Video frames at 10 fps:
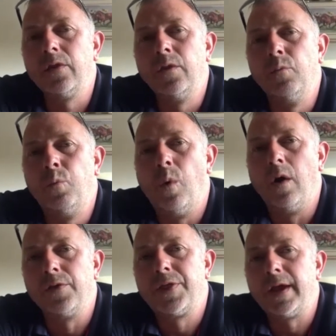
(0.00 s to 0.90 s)
the
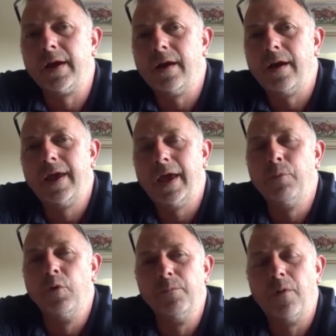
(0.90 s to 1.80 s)
one thing
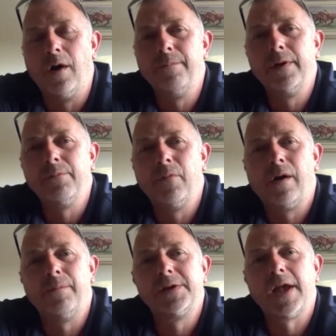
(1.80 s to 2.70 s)
he wouldn't
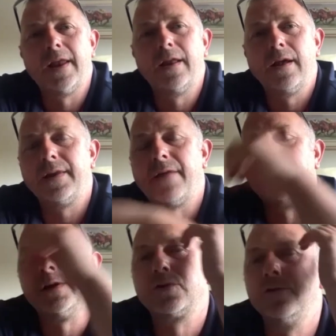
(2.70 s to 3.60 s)
mind me saying, and I'd never
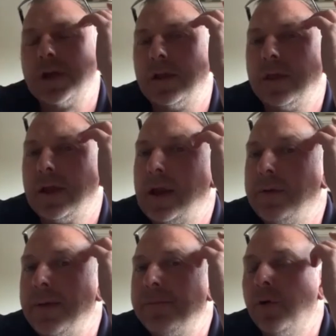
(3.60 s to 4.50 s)
discuss anything
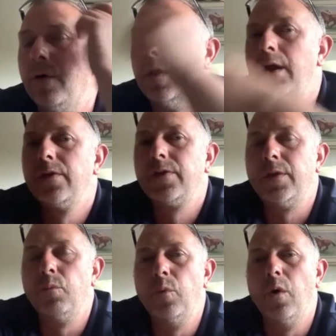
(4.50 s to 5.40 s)
anyway, but
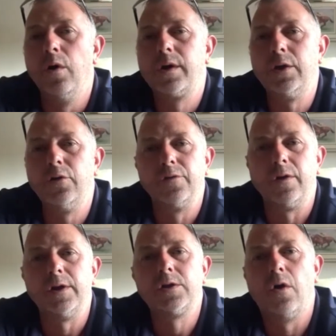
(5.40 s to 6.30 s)
the work he does
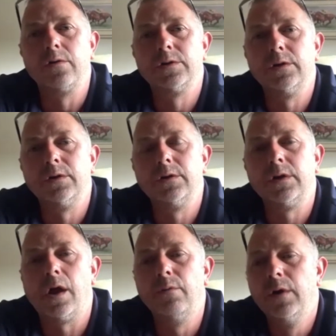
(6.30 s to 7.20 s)
on his dogs and,
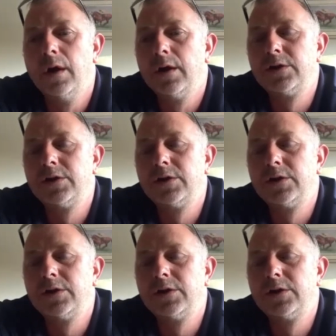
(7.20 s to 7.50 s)
you know,